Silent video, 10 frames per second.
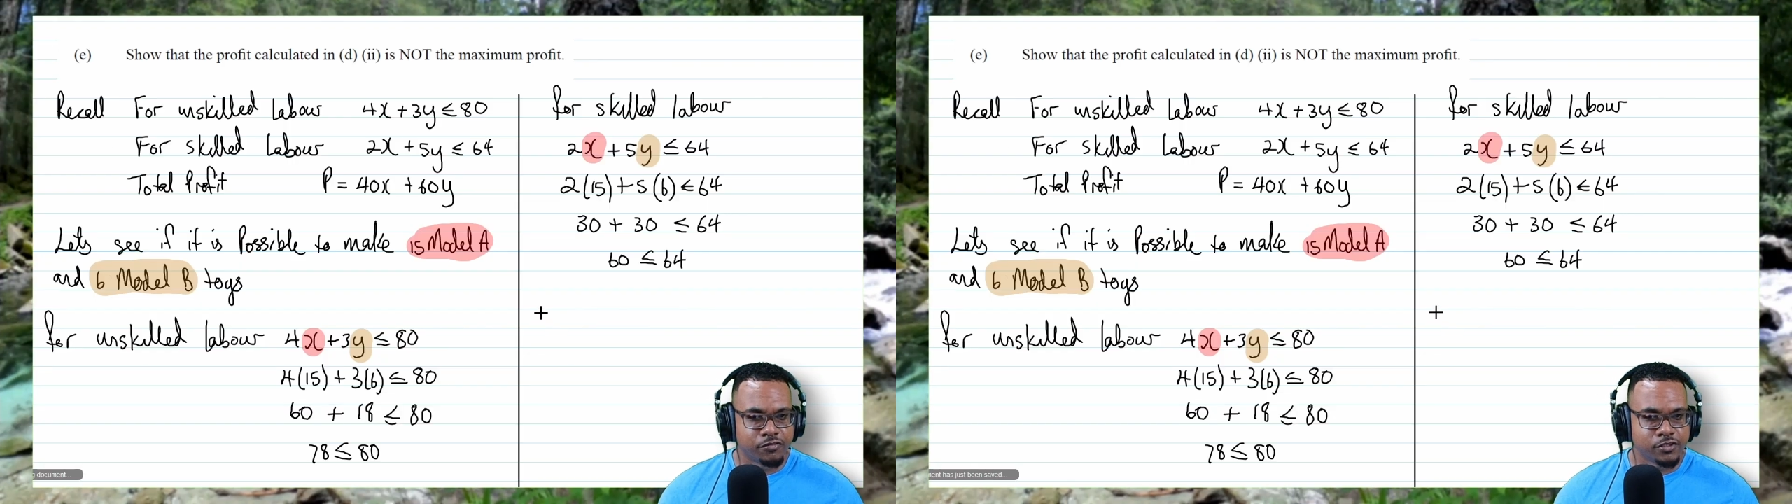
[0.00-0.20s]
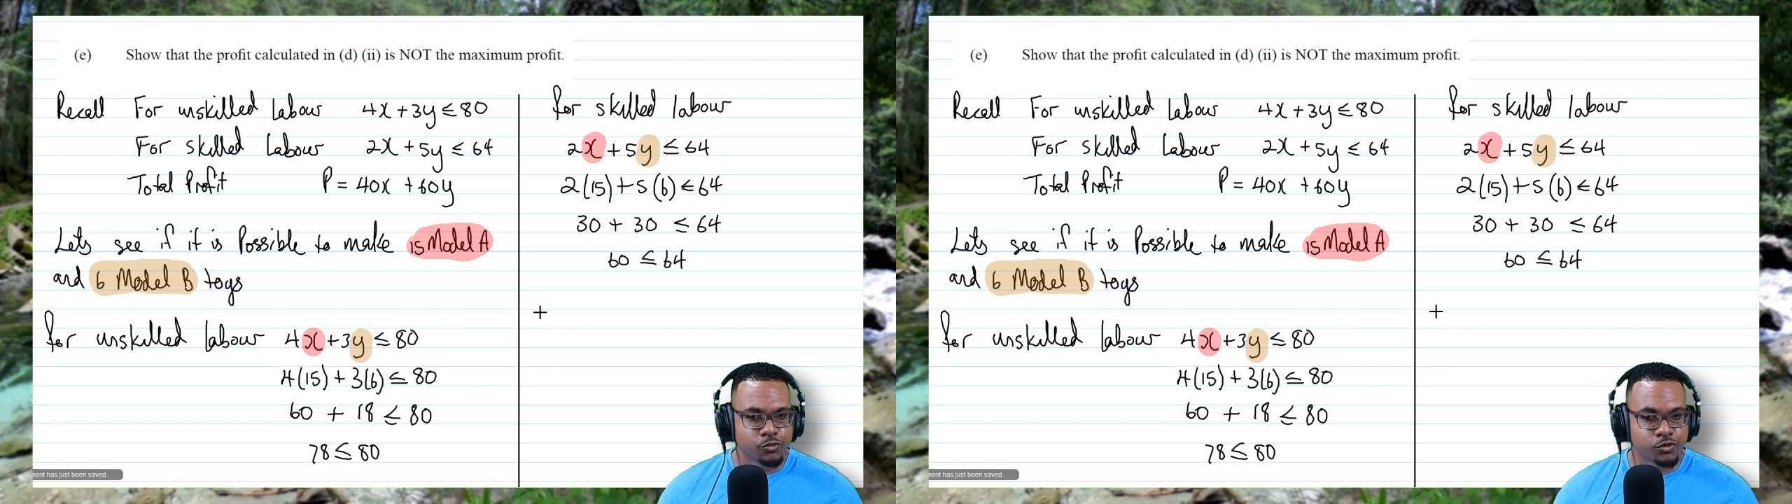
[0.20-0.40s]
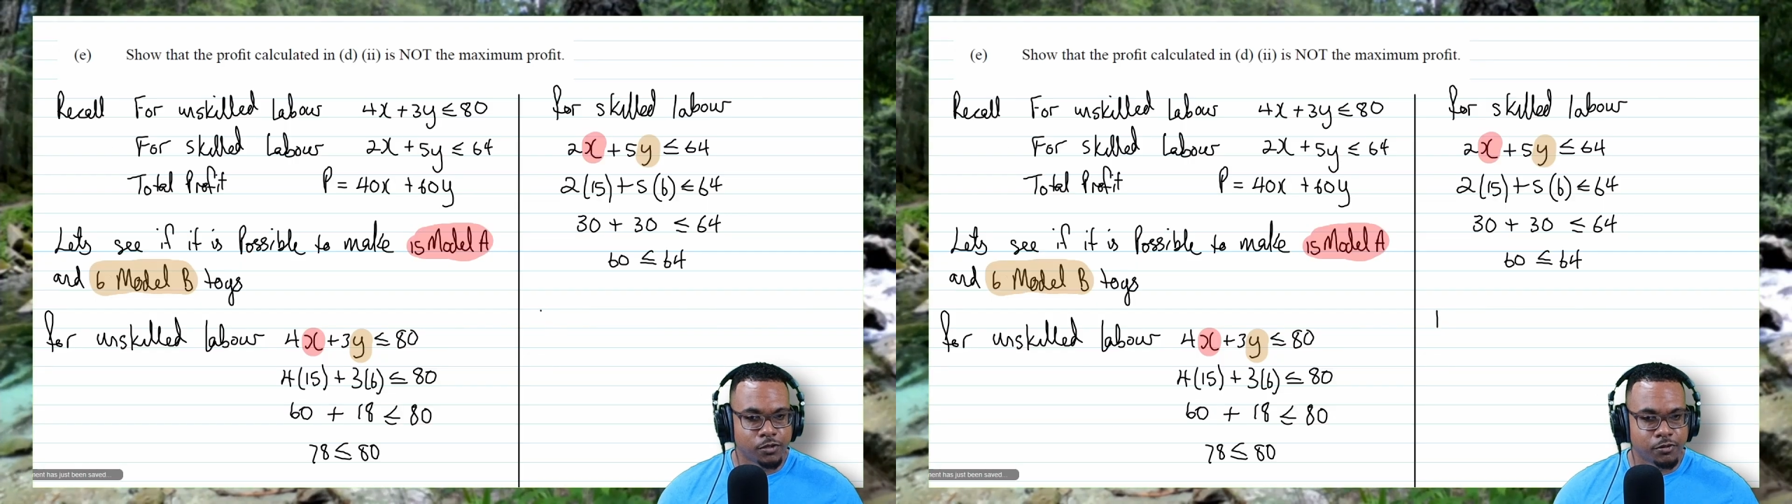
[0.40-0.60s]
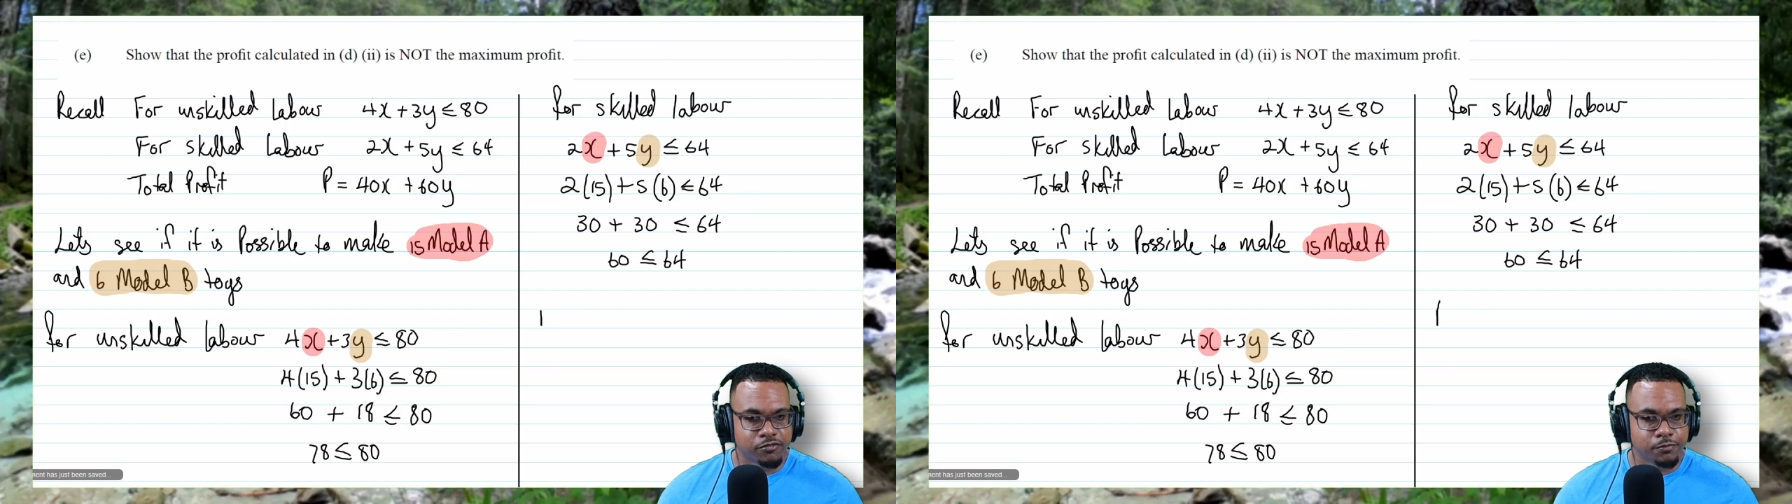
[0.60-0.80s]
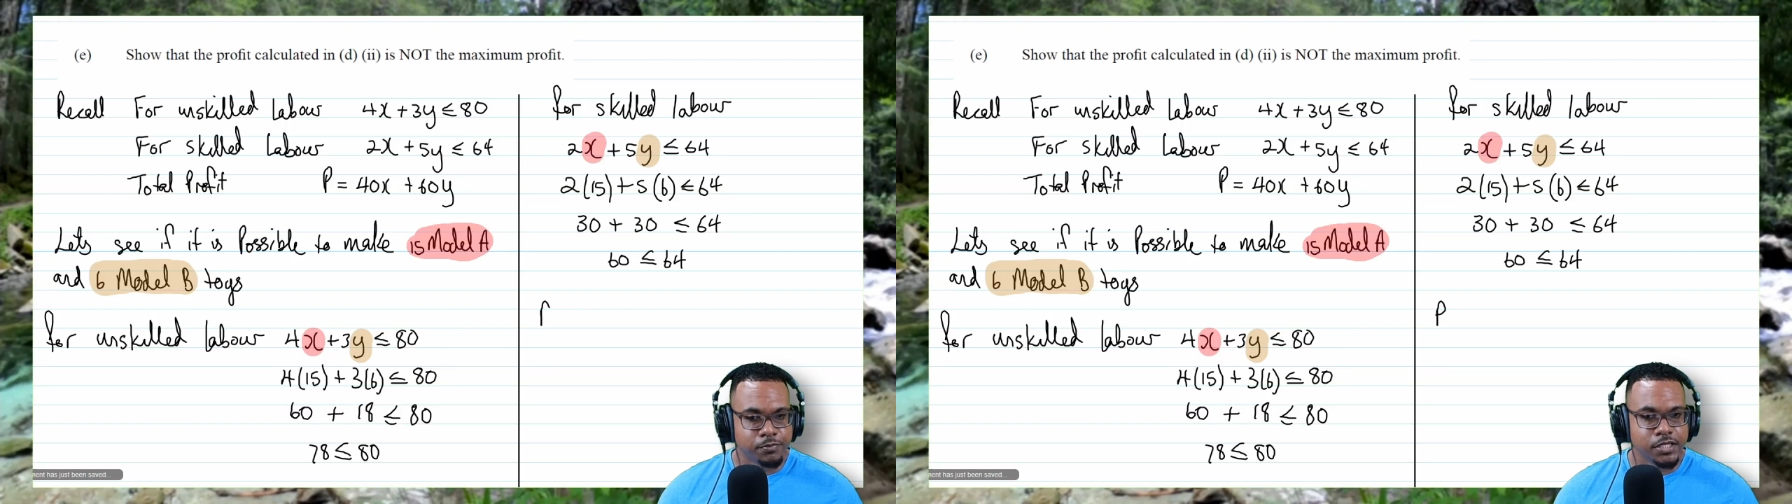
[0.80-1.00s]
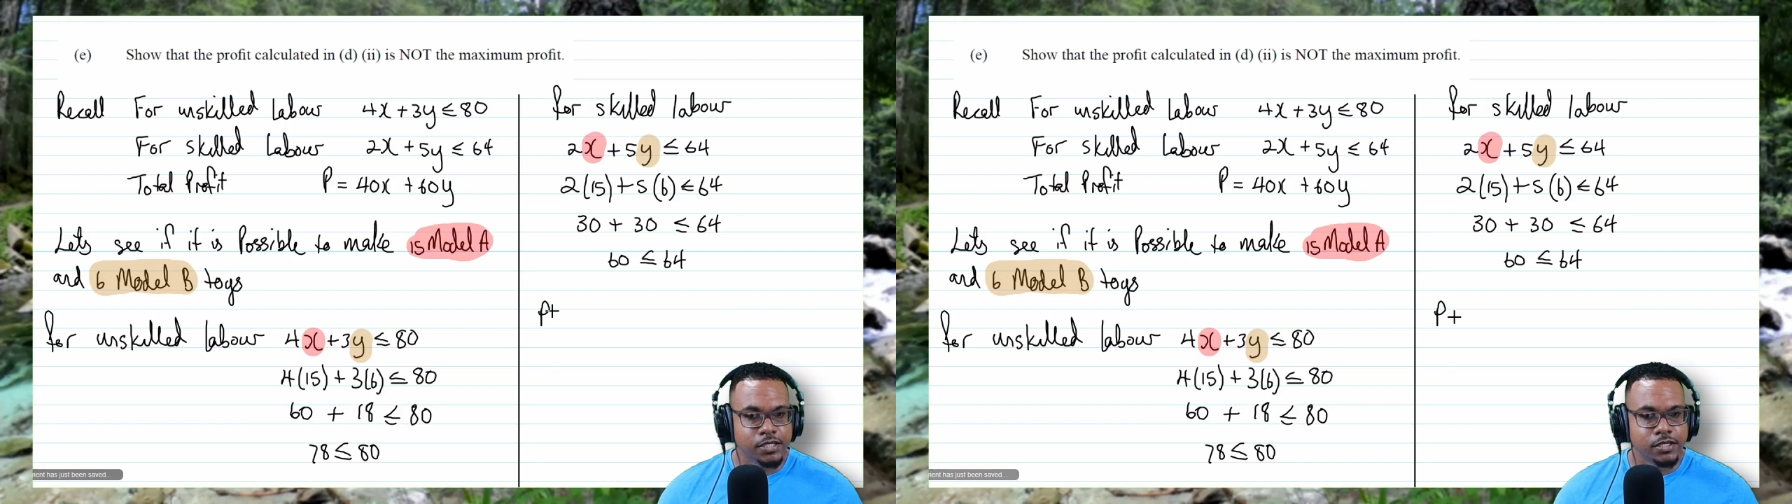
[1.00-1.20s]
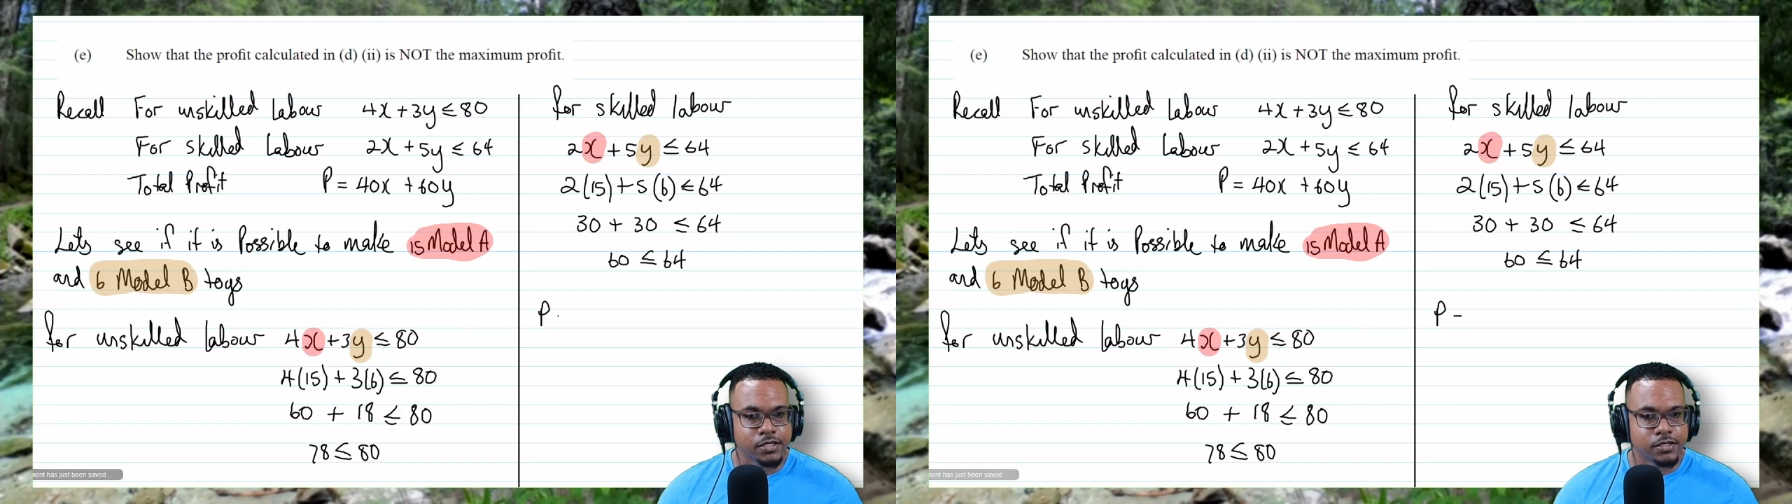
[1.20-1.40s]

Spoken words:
total profit P